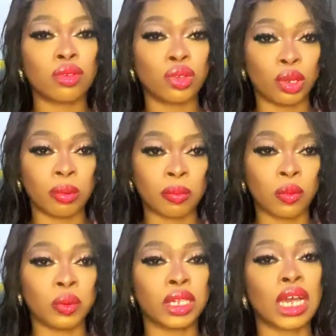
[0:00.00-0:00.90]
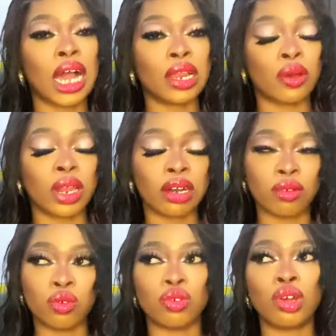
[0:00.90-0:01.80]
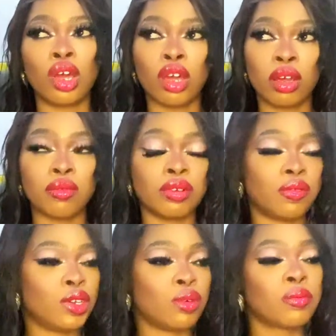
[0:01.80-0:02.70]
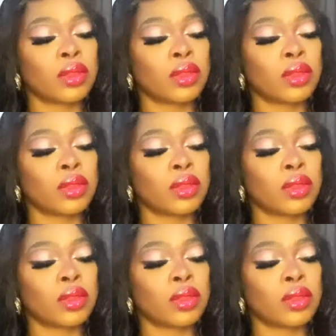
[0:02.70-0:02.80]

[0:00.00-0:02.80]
to you people with another good review.